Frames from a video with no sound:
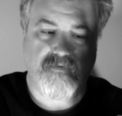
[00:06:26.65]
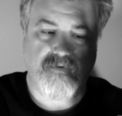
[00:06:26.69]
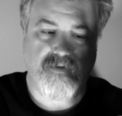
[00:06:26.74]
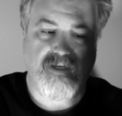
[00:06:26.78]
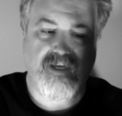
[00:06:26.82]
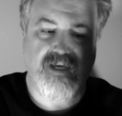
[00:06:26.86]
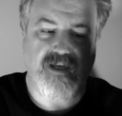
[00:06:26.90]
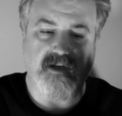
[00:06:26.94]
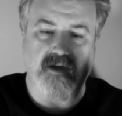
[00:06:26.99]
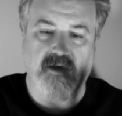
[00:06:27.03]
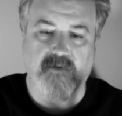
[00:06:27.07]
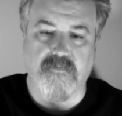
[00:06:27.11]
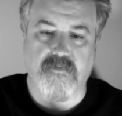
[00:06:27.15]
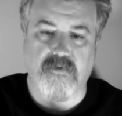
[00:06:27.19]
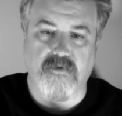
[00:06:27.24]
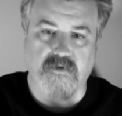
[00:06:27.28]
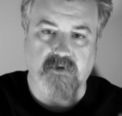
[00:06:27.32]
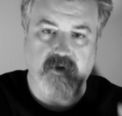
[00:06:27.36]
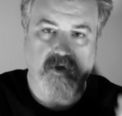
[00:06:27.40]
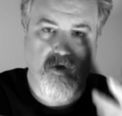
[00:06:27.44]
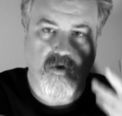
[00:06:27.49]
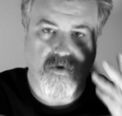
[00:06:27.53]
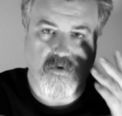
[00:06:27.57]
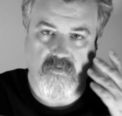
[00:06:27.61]
get up
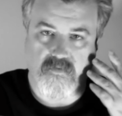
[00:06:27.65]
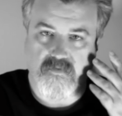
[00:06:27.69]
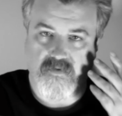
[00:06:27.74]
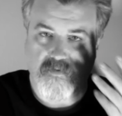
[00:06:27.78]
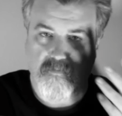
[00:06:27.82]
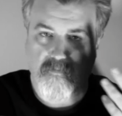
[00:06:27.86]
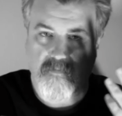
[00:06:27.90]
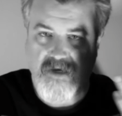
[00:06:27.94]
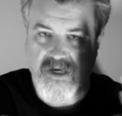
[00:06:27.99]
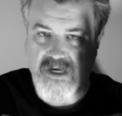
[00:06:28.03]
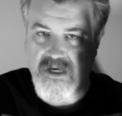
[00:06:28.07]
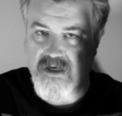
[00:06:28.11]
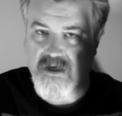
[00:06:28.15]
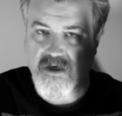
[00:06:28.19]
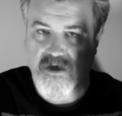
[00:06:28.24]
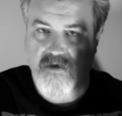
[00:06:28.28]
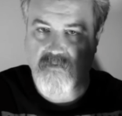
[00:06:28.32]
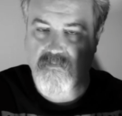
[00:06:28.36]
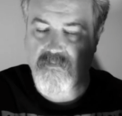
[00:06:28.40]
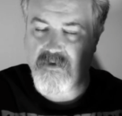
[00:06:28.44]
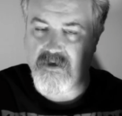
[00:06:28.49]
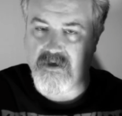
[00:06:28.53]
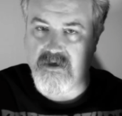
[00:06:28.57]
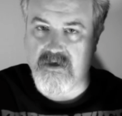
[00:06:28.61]
alone, the
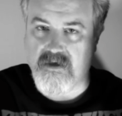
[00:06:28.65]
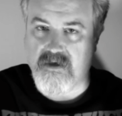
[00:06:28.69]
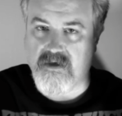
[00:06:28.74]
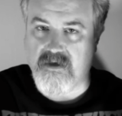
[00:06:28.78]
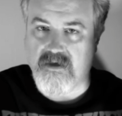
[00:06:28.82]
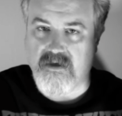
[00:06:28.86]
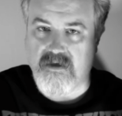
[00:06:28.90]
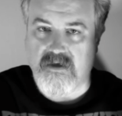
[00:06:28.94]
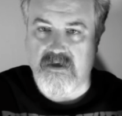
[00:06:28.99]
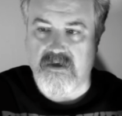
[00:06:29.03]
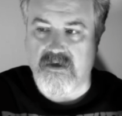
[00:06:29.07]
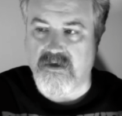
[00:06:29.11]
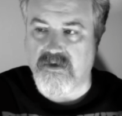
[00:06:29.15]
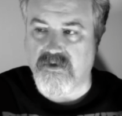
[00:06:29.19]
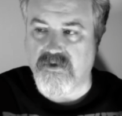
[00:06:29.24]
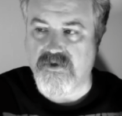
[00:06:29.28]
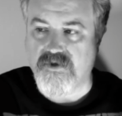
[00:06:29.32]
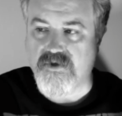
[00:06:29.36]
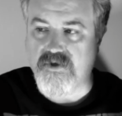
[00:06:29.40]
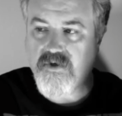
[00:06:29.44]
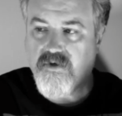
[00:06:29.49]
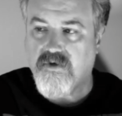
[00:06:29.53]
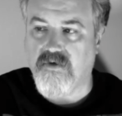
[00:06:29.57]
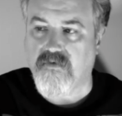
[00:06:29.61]
makeup
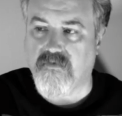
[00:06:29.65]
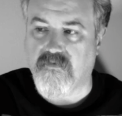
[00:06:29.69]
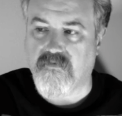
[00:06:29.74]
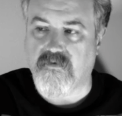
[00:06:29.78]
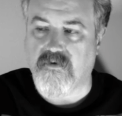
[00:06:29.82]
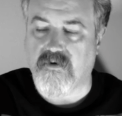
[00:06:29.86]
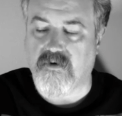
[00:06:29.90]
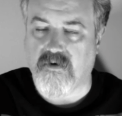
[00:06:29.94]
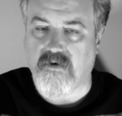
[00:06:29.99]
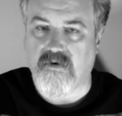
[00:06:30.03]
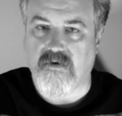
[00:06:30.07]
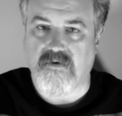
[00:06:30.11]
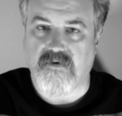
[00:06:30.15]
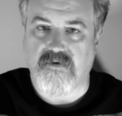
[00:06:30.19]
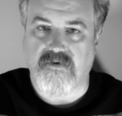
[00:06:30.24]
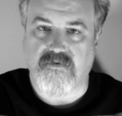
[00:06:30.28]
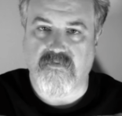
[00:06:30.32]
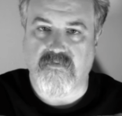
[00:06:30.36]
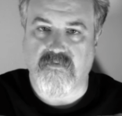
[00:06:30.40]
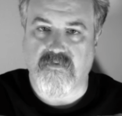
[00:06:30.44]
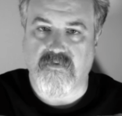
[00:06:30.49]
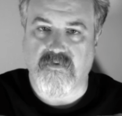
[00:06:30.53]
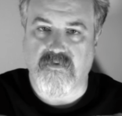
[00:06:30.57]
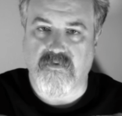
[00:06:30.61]
should have earned
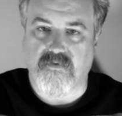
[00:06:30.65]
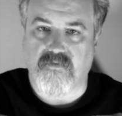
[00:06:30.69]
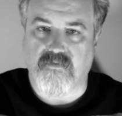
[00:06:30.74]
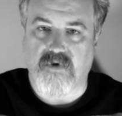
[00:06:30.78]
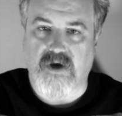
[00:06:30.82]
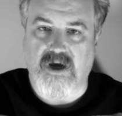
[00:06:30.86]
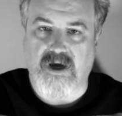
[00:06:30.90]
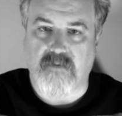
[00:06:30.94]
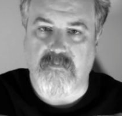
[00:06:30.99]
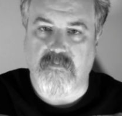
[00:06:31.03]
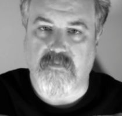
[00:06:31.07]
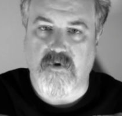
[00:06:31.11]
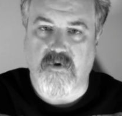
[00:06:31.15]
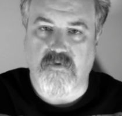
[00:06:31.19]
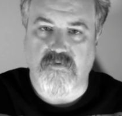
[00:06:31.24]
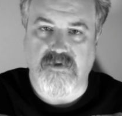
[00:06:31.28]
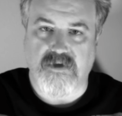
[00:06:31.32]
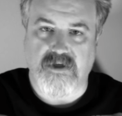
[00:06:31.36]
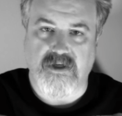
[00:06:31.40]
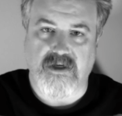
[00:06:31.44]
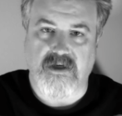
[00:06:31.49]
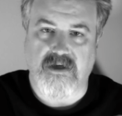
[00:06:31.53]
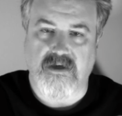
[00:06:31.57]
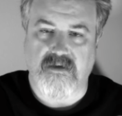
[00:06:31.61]
Rob
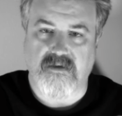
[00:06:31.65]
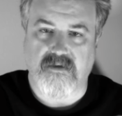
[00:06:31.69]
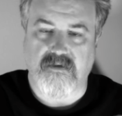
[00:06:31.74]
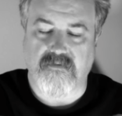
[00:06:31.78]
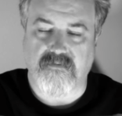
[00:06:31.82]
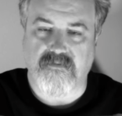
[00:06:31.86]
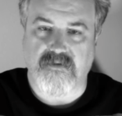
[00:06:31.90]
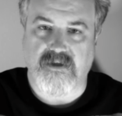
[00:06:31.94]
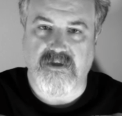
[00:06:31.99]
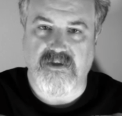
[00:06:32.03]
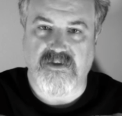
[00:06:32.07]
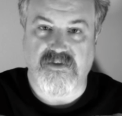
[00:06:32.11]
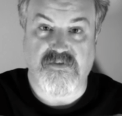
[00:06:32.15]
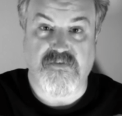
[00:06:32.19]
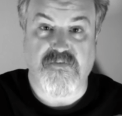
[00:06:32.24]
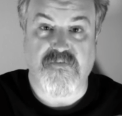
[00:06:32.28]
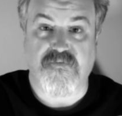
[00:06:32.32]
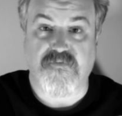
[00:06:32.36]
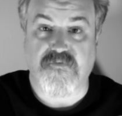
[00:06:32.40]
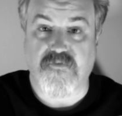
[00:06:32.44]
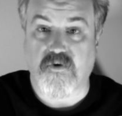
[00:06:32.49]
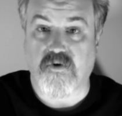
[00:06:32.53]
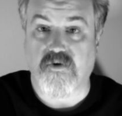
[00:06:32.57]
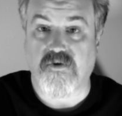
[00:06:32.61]
Bottin his
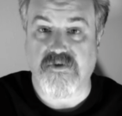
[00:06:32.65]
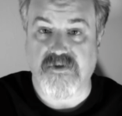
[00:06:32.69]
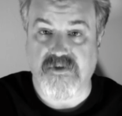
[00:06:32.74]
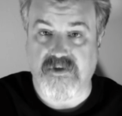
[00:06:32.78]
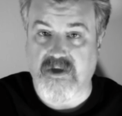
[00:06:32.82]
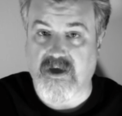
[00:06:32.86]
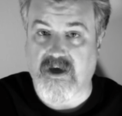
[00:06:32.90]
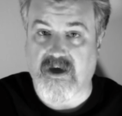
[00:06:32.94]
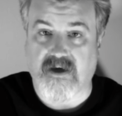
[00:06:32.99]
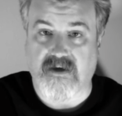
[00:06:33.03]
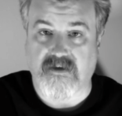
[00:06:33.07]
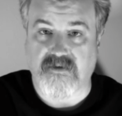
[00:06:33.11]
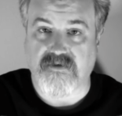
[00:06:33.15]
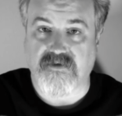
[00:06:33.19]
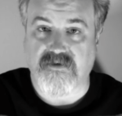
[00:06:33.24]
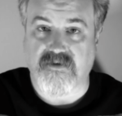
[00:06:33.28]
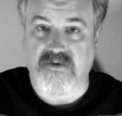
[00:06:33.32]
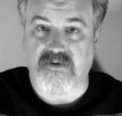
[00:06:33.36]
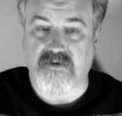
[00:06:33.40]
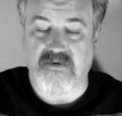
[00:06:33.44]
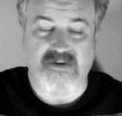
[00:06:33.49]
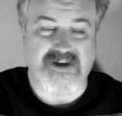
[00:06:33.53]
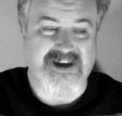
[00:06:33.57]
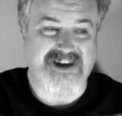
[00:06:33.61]
first
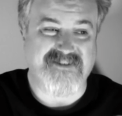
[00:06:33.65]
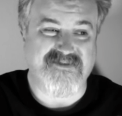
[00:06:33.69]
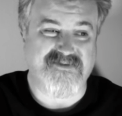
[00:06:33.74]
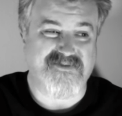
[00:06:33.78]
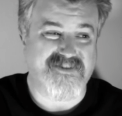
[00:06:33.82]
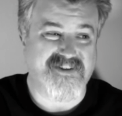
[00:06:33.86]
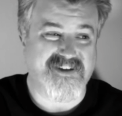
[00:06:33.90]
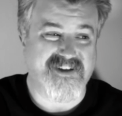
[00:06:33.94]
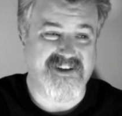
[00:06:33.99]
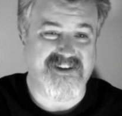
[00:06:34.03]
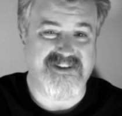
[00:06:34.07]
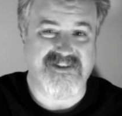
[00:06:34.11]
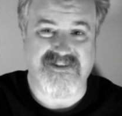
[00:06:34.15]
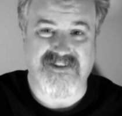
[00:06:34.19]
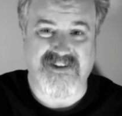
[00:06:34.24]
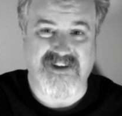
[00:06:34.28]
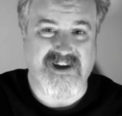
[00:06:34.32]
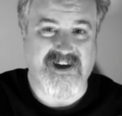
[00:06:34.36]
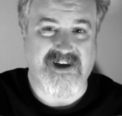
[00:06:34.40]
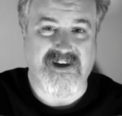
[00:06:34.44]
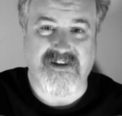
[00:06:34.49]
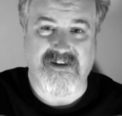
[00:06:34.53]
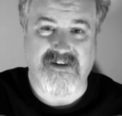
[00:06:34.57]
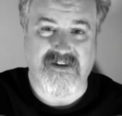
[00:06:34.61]
Oscar. I don't think he's
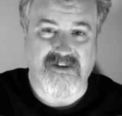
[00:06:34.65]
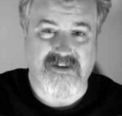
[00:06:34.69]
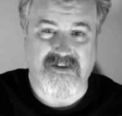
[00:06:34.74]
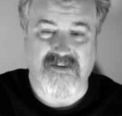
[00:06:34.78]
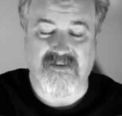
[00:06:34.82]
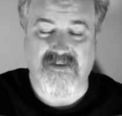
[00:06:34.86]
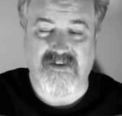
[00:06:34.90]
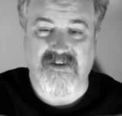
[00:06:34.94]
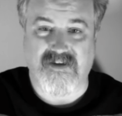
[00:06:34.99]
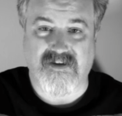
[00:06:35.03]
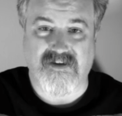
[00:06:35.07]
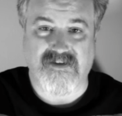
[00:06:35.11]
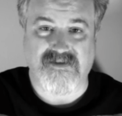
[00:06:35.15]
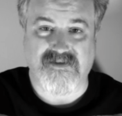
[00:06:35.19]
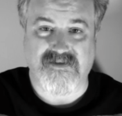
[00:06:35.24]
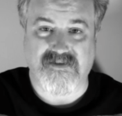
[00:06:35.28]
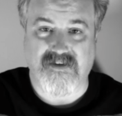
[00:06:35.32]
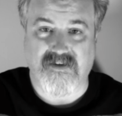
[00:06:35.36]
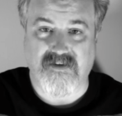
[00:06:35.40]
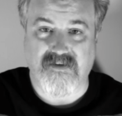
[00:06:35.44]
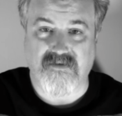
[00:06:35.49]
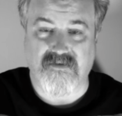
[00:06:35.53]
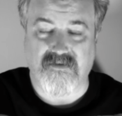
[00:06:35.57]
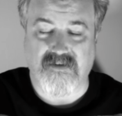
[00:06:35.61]
got a
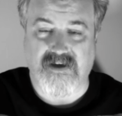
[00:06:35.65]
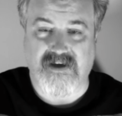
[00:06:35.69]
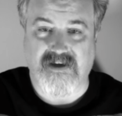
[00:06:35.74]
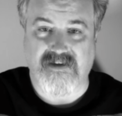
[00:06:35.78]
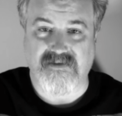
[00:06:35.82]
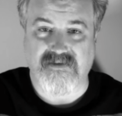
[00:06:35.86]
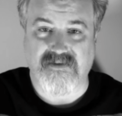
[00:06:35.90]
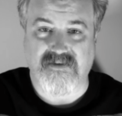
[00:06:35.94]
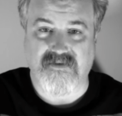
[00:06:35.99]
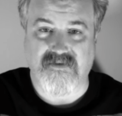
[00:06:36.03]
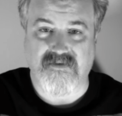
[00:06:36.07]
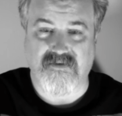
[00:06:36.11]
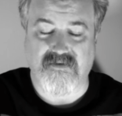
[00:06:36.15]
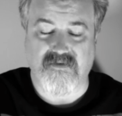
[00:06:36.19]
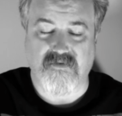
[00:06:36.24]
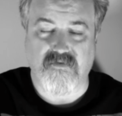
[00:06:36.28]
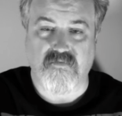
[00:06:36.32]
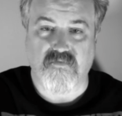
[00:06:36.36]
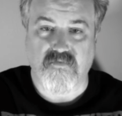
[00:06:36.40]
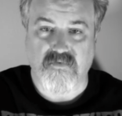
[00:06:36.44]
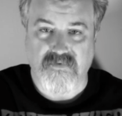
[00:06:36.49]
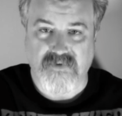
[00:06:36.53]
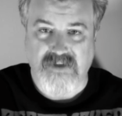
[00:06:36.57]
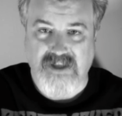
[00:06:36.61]
single Oscar.
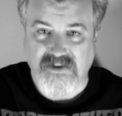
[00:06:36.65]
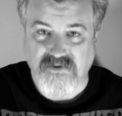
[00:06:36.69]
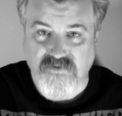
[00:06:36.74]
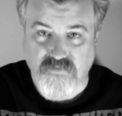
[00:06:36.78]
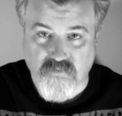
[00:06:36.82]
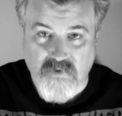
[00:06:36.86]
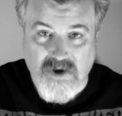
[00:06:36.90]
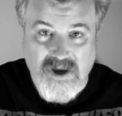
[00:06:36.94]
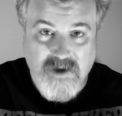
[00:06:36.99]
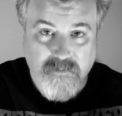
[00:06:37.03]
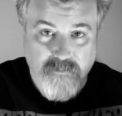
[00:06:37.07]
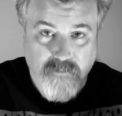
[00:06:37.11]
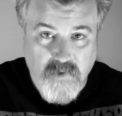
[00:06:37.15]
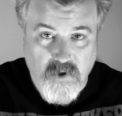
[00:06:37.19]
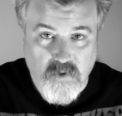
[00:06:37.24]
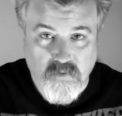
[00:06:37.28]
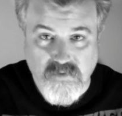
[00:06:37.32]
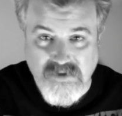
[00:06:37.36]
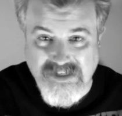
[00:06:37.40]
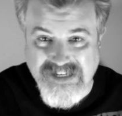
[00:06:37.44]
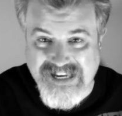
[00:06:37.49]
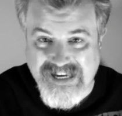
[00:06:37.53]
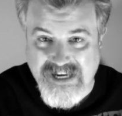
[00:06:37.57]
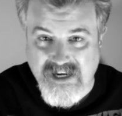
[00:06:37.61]
That's Rob
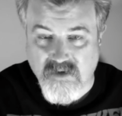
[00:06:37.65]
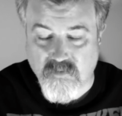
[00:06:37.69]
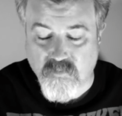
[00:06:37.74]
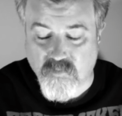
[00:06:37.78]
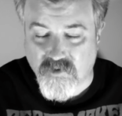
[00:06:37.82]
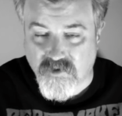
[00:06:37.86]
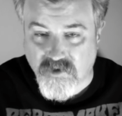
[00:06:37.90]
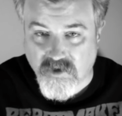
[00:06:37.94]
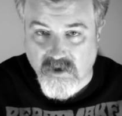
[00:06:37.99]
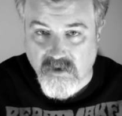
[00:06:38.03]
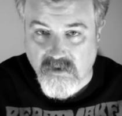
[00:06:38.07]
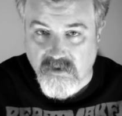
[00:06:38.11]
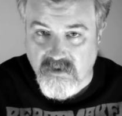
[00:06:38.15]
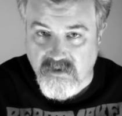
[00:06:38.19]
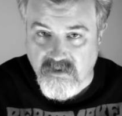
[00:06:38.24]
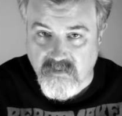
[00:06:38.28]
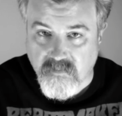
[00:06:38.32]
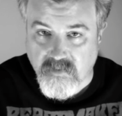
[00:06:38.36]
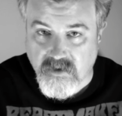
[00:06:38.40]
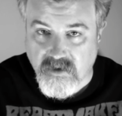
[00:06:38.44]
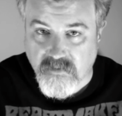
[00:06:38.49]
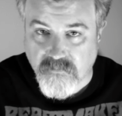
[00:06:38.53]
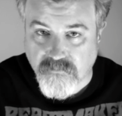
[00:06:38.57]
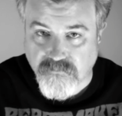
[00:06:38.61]
Bottin we're talking
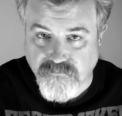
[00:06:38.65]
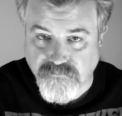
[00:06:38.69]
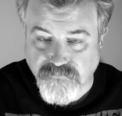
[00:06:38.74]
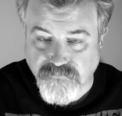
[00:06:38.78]
about.